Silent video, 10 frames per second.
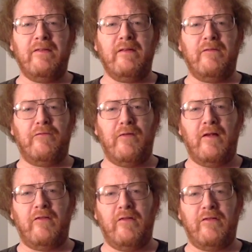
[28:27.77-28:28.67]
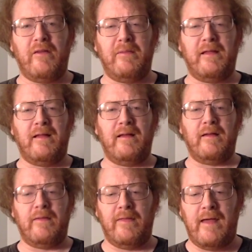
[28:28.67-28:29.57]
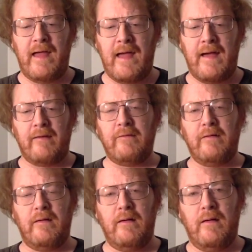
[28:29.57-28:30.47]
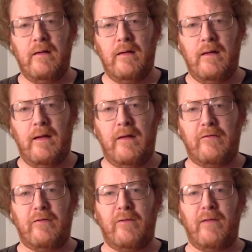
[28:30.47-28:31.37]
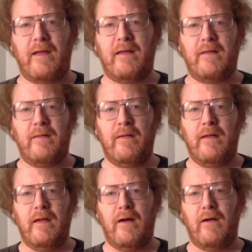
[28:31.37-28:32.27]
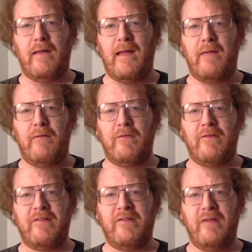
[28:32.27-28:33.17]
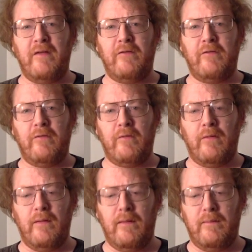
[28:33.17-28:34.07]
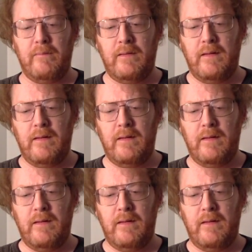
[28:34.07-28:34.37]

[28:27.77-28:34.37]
in French is something like the hat and it's sort of like in our language the snitch uh,